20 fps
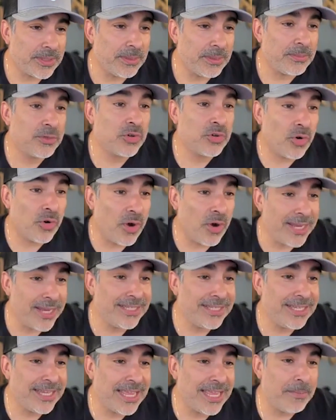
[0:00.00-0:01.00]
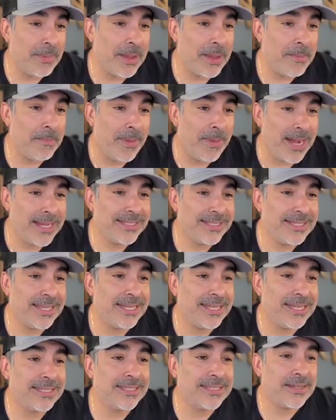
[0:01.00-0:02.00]
I'm trying to get my
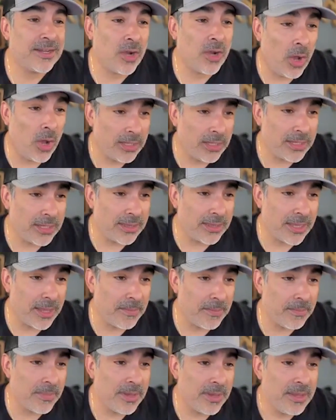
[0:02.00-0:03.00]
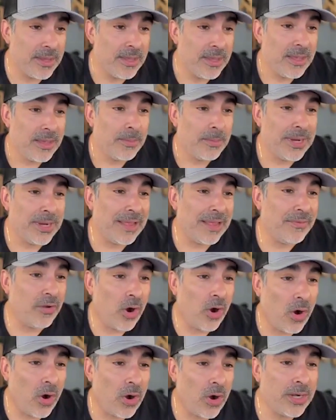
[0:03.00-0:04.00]
mindset into calling them, but I have a
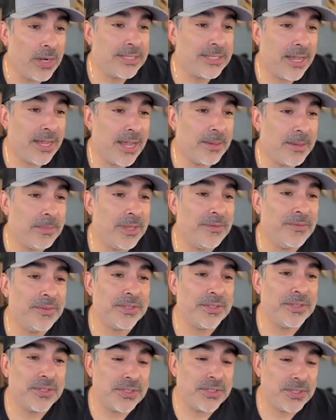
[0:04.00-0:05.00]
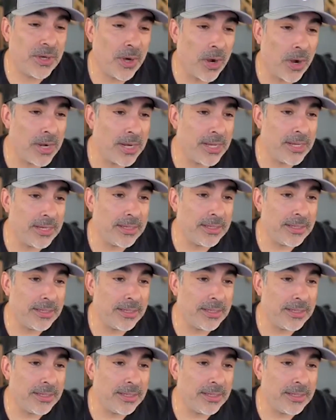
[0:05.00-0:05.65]
hard time even starting.